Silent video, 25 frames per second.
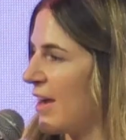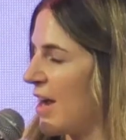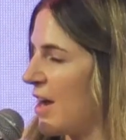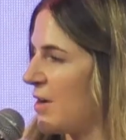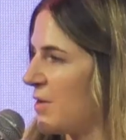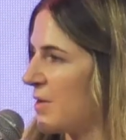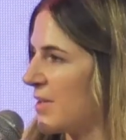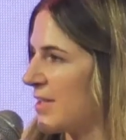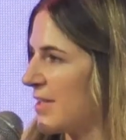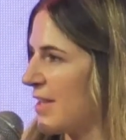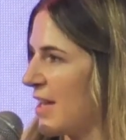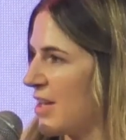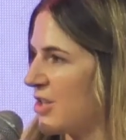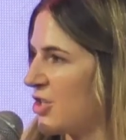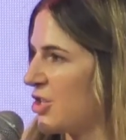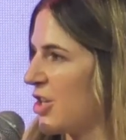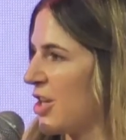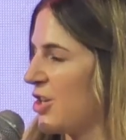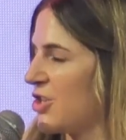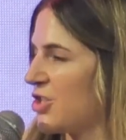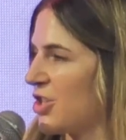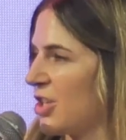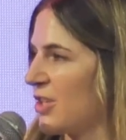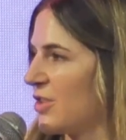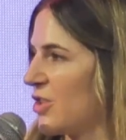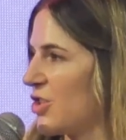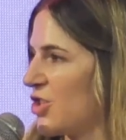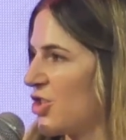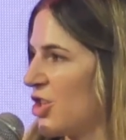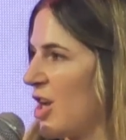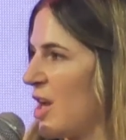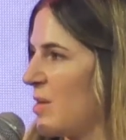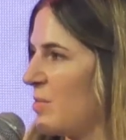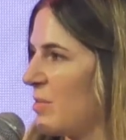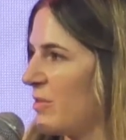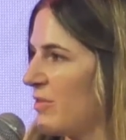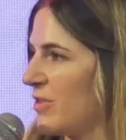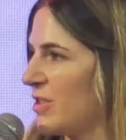how is that changing the
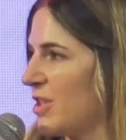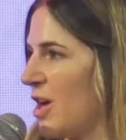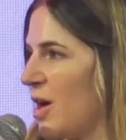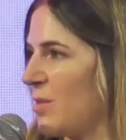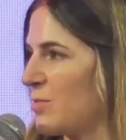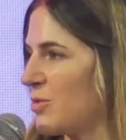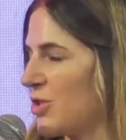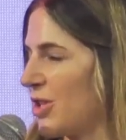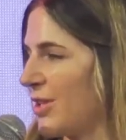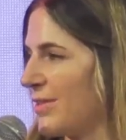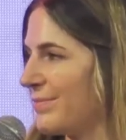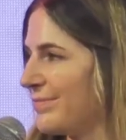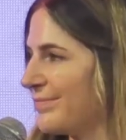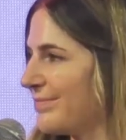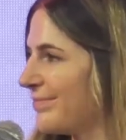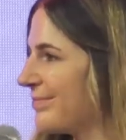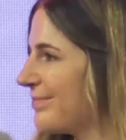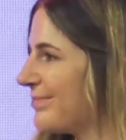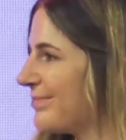shape of adoption?